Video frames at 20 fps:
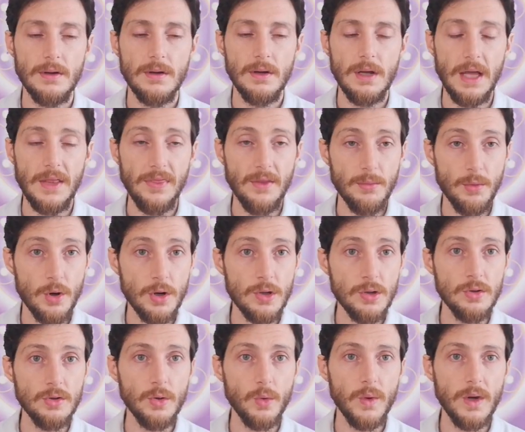And the more you
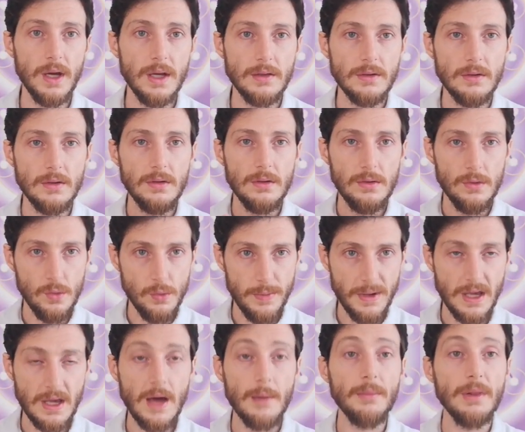do it, you
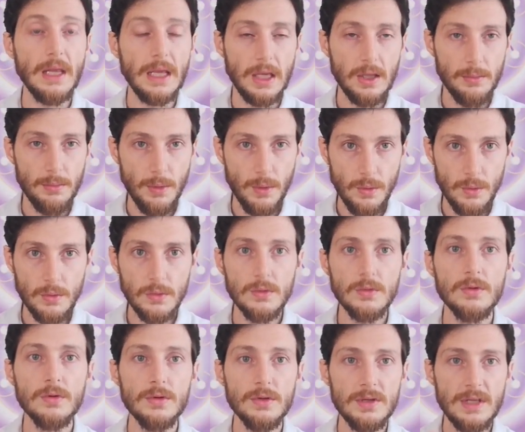become like a
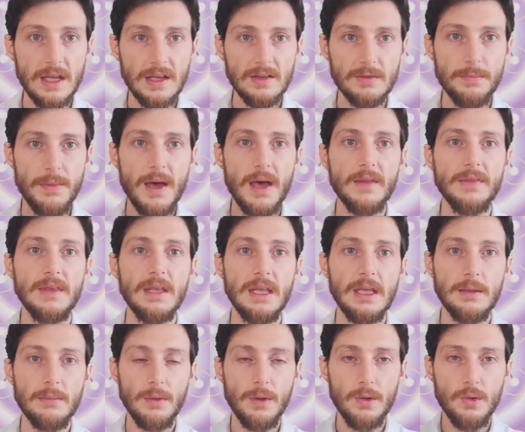balloon,
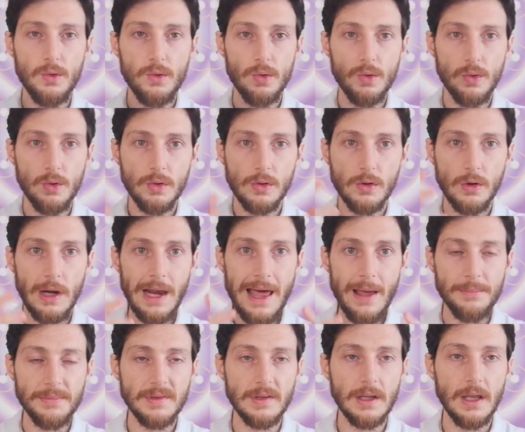expanding, balloon,
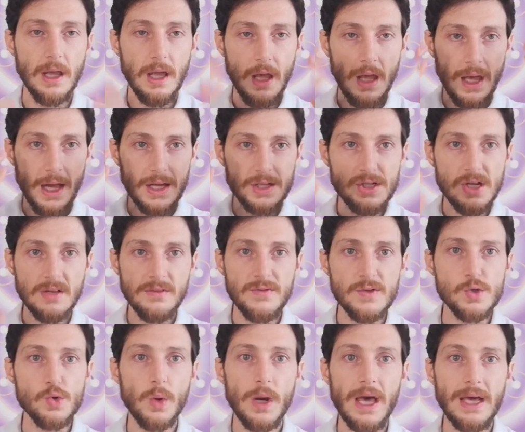collapsing. And just
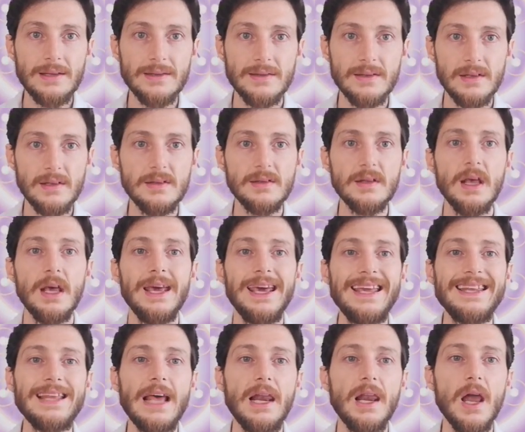visualize this.
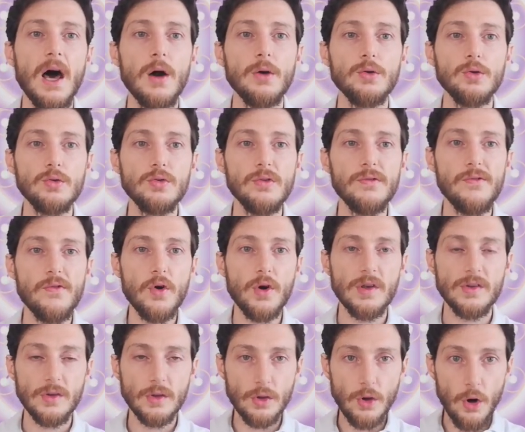It allows you to
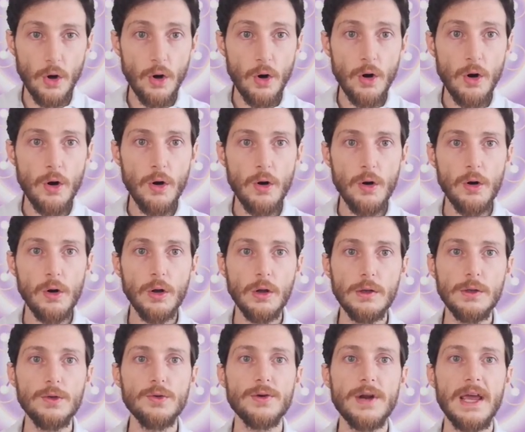focus on all
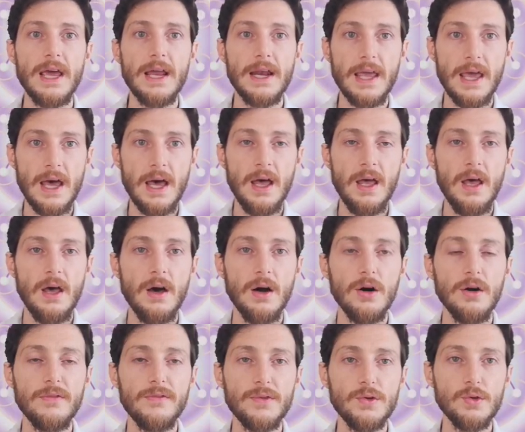your area
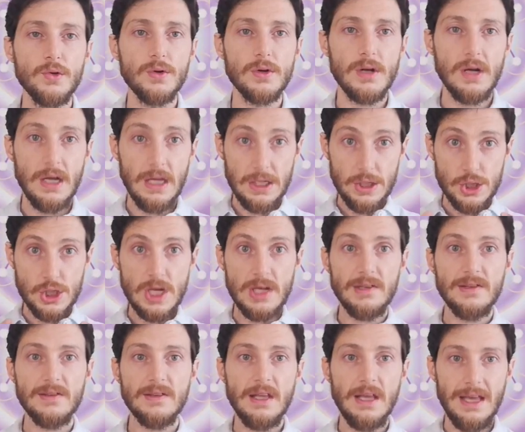of your
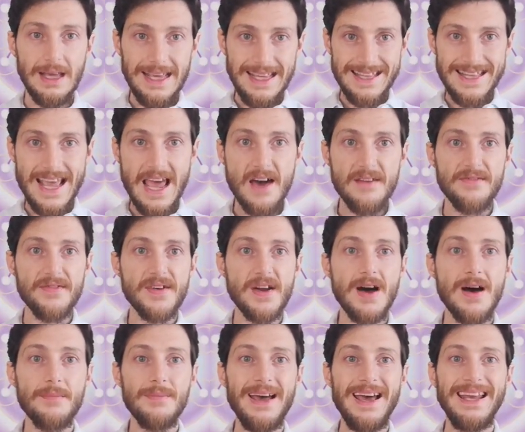chest,
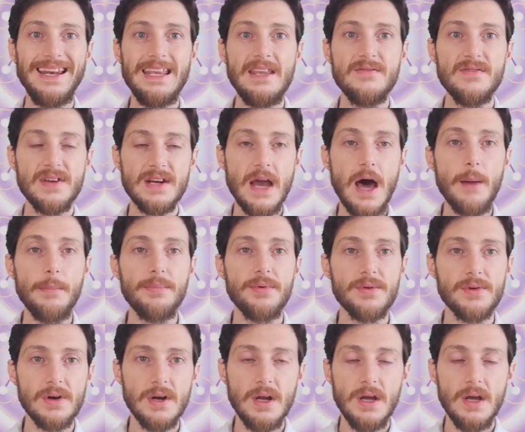diaphragm, and even upper